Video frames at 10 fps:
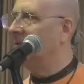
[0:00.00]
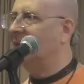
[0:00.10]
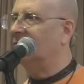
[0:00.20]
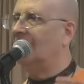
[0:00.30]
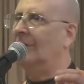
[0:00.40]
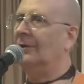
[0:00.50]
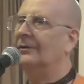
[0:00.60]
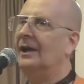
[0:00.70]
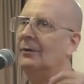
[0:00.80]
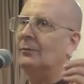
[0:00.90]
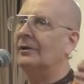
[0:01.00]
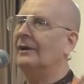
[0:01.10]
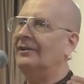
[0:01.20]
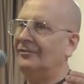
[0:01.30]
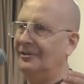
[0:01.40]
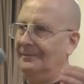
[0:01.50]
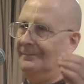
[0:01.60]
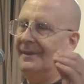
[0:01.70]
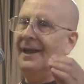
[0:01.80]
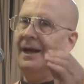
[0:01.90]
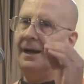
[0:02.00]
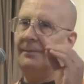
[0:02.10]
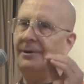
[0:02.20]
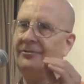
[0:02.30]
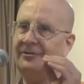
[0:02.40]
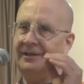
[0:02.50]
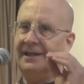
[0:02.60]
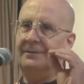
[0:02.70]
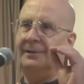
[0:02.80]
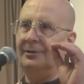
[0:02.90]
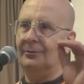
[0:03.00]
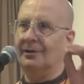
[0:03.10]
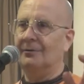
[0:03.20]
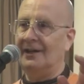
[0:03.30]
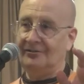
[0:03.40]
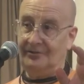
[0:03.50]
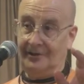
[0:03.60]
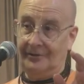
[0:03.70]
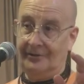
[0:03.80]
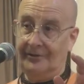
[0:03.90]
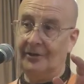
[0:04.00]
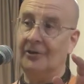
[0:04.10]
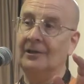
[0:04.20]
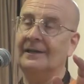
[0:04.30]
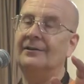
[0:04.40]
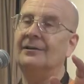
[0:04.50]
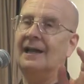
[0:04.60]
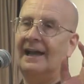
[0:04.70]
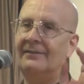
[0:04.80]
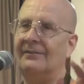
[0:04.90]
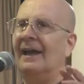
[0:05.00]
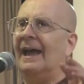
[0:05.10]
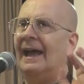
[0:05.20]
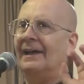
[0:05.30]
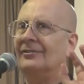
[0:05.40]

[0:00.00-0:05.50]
It's called regression. A person can be regressed into their earlier life and